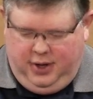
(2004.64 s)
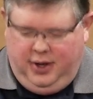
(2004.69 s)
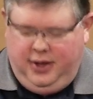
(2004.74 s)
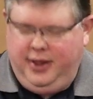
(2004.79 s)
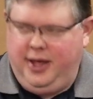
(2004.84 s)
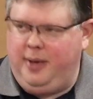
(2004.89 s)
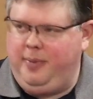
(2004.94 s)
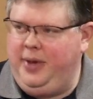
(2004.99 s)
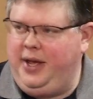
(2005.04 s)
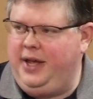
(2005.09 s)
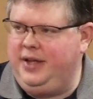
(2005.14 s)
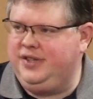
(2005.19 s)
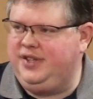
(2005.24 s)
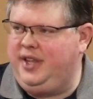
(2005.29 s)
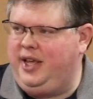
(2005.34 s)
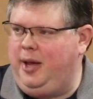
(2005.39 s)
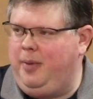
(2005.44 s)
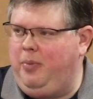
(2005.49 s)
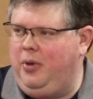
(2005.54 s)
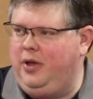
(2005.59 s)
That means
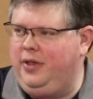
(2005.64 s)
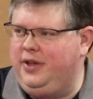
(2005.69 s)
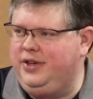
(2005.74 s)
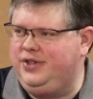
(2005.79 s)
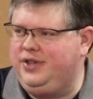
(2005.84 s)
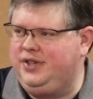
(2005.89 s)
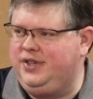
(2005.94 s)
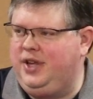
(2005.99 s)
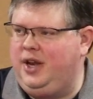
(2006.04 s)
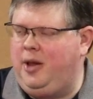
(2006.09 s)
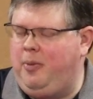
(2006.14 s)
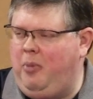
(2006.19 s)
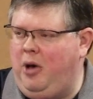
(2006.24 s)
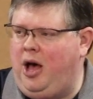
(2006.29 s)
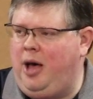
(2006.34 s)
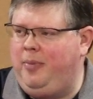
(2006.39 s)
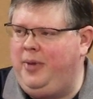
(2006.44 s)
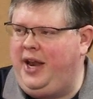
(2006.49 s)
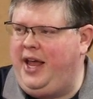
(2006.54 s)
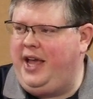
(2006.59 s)
this is an
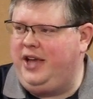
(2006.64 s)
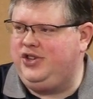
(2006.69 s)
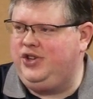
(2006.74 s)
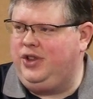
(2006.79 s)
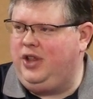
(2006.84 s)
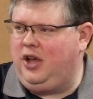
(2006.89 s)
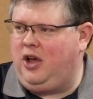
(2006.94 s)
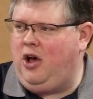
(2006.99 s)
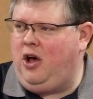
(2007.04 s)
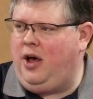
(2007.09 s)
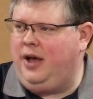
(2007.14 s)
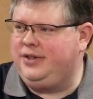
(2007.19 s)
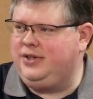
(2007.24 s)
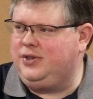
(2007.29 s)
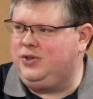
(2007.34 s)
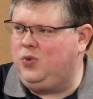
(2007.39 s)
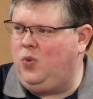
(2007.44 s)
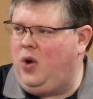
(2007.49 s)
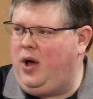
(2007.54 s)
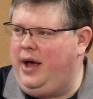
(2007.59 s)
abomination that
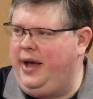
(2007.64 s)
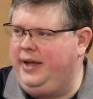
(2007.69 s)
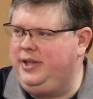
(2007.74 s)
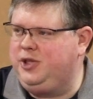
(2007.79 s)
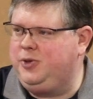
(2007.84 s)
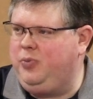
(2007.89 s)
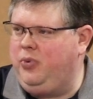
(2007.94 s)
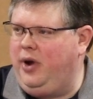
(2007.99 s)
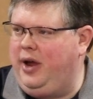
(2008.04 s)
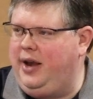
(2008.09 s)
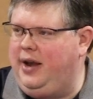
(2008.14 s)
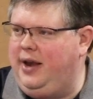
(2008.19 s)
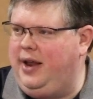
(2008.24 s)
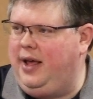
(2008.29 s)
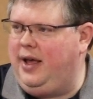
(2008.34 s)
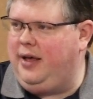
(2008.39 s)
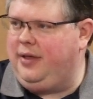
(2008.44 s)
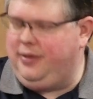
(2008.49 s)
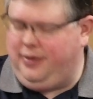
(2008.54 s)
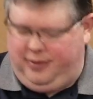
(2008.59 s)
causes widespread
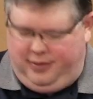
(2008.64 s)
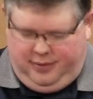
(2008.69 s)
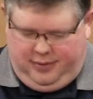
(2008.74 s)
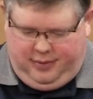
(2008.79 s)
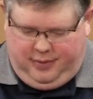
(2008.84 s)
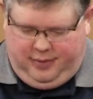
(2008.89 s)
death.